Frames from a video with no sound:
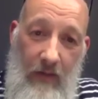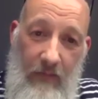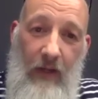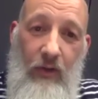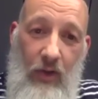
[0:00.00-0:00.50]

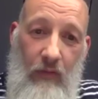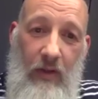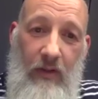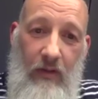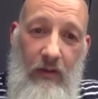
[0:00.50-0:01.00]
adventure
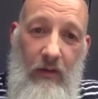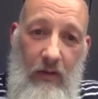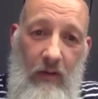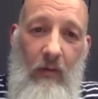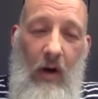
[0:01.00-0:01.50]
as
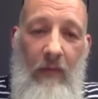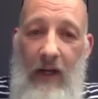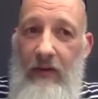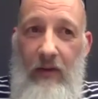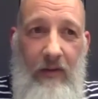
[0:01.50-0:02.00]
you are.
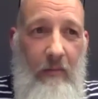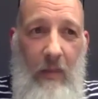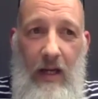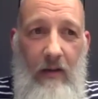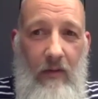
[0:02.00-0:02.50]
That doesn't
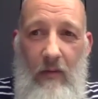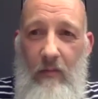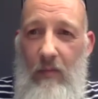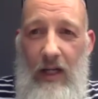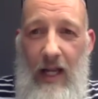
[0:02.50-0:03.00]
make
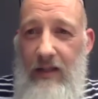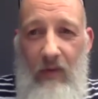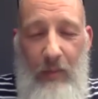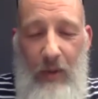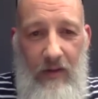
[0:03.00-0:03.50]
them less of a
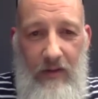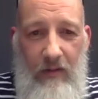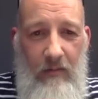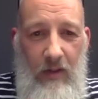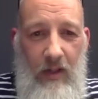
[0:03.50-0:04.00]

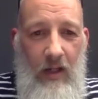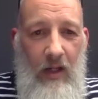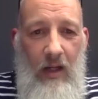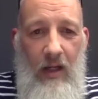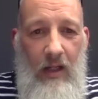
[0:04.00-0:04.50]
person.
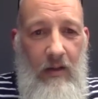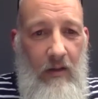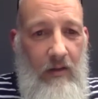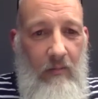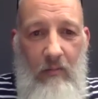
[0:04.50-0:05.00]
Yeah. It
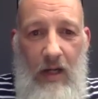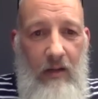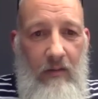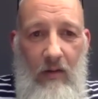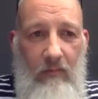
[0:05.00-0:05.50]
doesn't
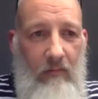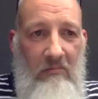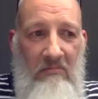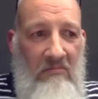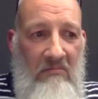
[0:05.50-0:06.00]
make them,
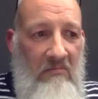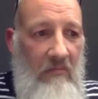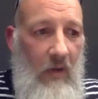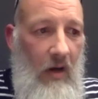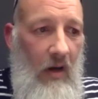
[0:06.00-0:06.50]

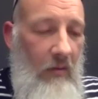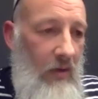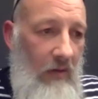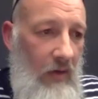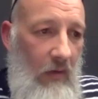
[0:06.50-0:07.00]
um, you
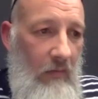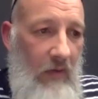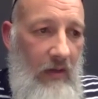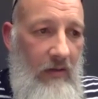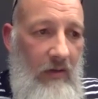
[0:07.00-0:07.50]
know, they're not.
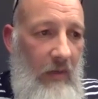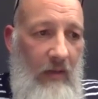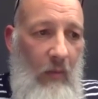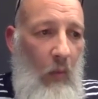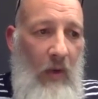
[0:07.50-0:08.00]
It doesn't make
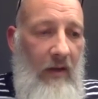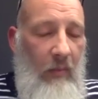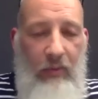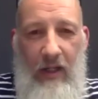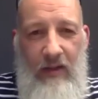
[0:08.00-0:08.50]
them a weak
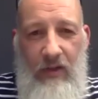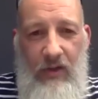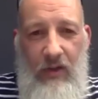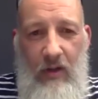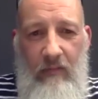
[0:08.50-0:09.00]

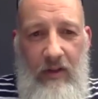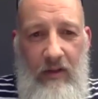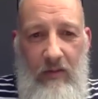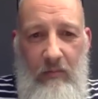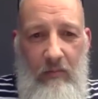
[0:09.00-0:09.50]
practitioner. It
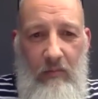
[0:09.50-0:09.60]
doesn't.